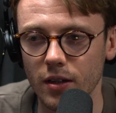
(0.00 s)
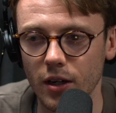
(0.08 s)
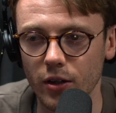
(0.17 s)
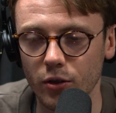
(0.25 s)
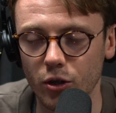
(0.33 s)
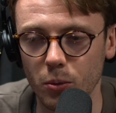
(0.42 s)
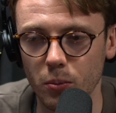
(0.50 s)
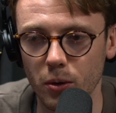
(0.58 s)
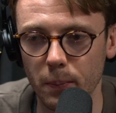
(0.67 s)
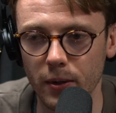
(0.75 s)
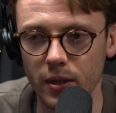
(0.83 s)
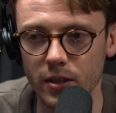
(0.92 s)
Had a couple
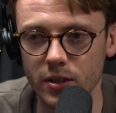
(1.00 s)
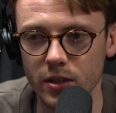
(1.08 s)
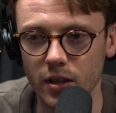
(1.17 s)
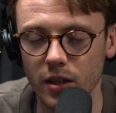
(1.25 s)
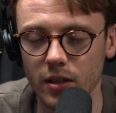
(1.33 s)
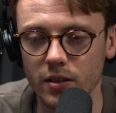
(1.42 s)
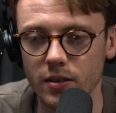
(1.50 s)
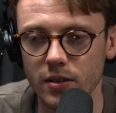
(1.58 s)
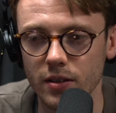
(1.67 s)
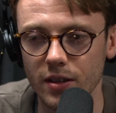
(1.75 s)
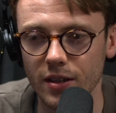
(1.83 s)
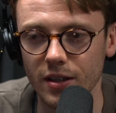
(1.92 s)
of beers there.
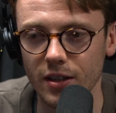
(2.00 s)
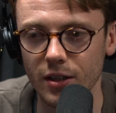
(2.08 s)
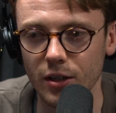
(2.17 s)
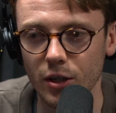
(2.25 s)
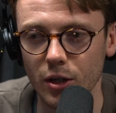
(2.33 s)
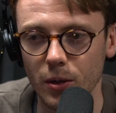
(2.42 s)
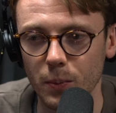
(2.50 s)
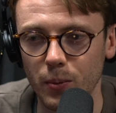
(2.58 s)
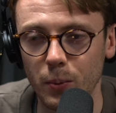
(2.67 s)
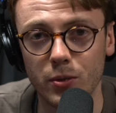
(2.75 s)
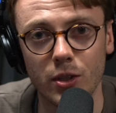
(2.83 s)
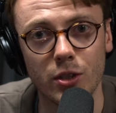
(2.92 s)

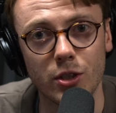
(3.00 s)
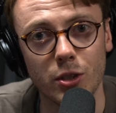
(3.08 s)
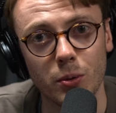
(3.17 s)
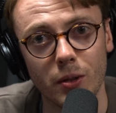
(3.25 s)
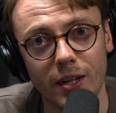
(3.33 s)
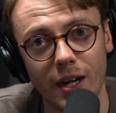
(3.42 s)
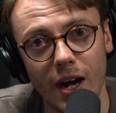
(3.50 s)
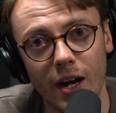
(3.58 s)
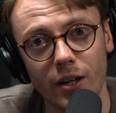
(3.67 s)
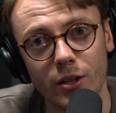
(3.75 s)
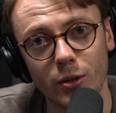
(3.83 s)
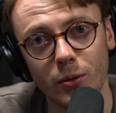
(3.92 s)
Bumped into a
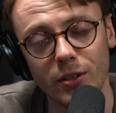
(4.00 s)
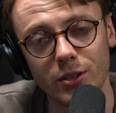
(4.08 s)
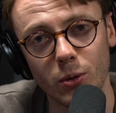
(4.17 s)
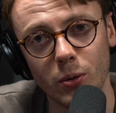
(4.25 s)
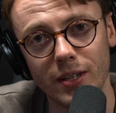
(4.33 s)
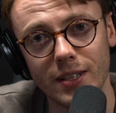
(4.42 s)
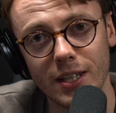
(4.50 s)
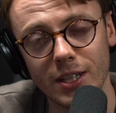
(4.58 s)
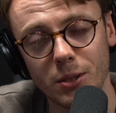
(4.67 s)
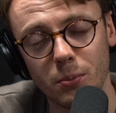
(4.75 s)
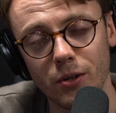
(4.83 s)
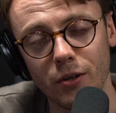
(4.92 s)
guy who I saw in
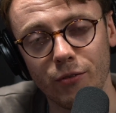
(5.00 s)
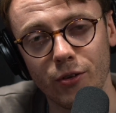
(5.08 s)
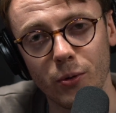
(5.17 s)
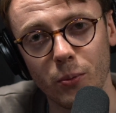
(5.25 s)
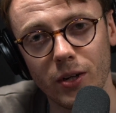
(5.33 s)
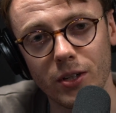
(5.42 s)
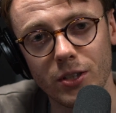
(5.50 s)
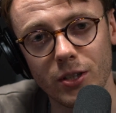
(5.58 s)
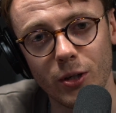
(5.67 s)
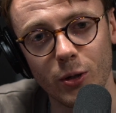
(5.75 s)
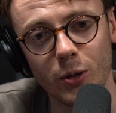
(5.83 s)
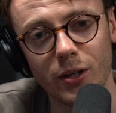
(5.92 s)
Didsbury a few weeks
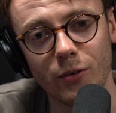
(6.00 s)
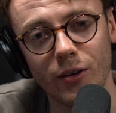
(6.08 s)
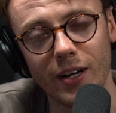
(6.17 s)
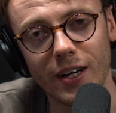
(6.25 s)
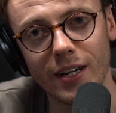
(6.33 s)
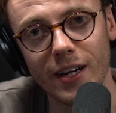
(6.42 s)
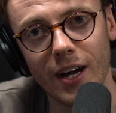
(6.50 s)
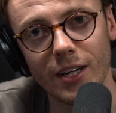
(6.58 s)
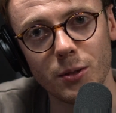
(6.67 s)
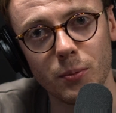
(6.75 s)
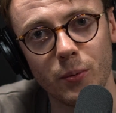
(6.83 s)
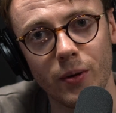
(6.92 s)
ago, and he
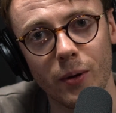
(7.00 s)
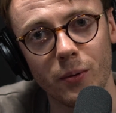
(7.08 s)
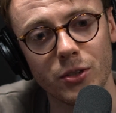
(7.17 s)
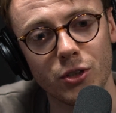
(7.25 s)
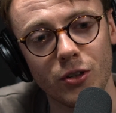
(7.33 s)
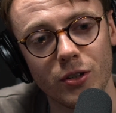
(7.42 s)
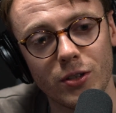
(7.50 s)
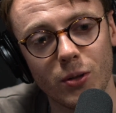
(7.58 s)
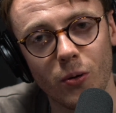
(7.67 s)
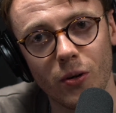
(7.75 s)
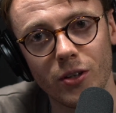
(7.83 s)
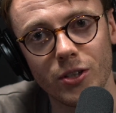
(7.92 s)
recognised me when I was drunk
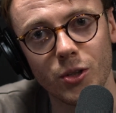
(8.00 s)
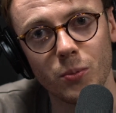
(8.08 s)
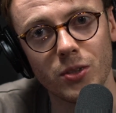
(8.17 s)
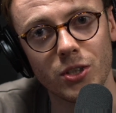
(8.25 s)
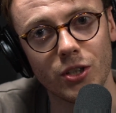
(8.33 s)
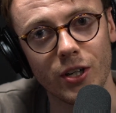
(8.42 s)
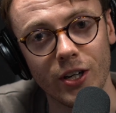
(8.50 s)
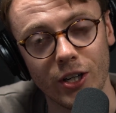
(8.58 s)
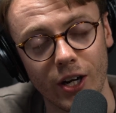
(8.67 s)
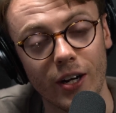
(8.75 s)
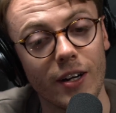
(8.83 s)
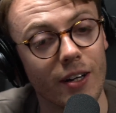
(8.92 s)
talking to him, a
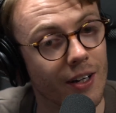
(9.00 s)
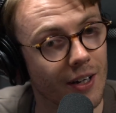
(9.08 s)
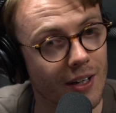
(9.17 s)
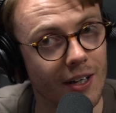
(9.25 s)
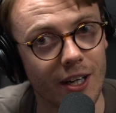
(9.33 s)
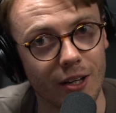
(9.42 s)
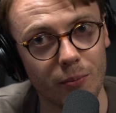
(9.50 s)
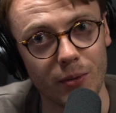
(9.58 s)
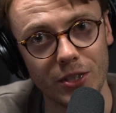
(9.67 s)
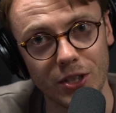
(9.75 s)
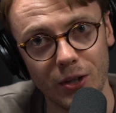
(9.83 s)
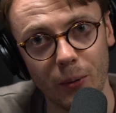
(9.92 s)
stranger. He gave me
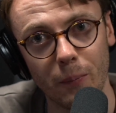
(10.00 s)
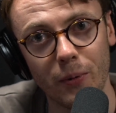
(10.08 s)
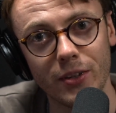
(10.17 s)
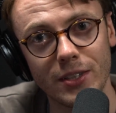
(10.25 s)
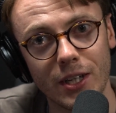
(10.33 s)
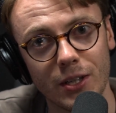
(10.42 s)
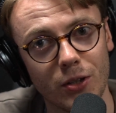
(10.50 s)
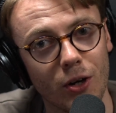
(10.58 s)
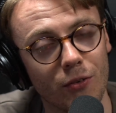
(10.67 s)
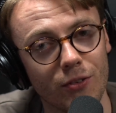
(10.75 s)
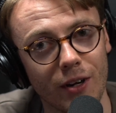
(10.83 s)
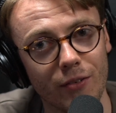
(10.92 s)
his number and said he'd
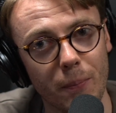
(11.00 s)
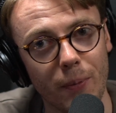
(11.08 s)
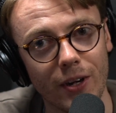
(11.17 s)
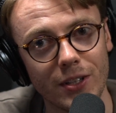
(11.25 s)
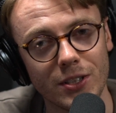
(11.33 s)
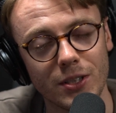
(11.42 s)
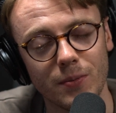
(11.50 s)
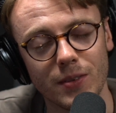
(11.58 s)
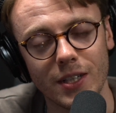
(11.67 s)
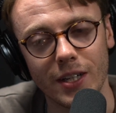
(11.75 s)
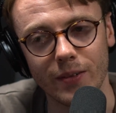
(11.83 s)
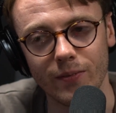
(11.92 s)
love to have a pint
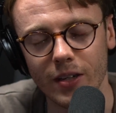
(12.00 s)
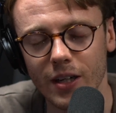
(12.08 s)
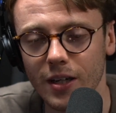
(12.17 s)
sometime.